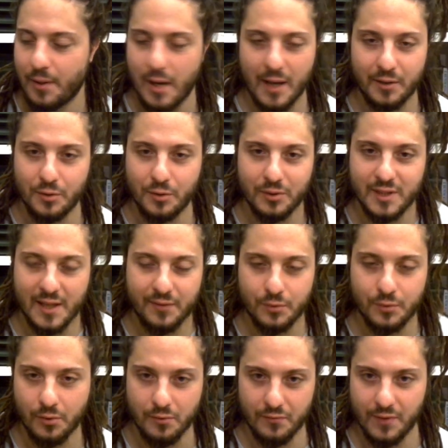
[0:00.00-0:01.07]
don't have
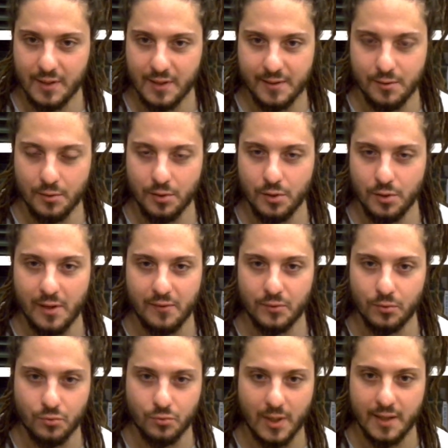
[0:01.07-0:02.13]
to convince you. You have
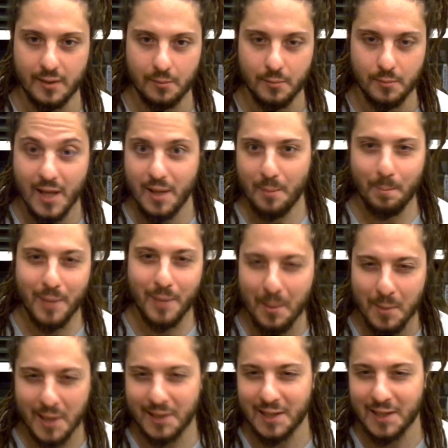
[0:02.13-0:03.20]
to try them. Buy
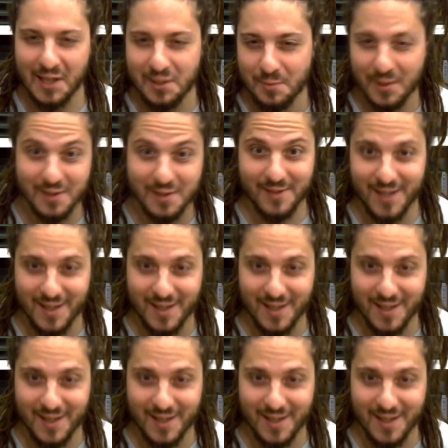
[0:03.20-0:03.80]
my talismans.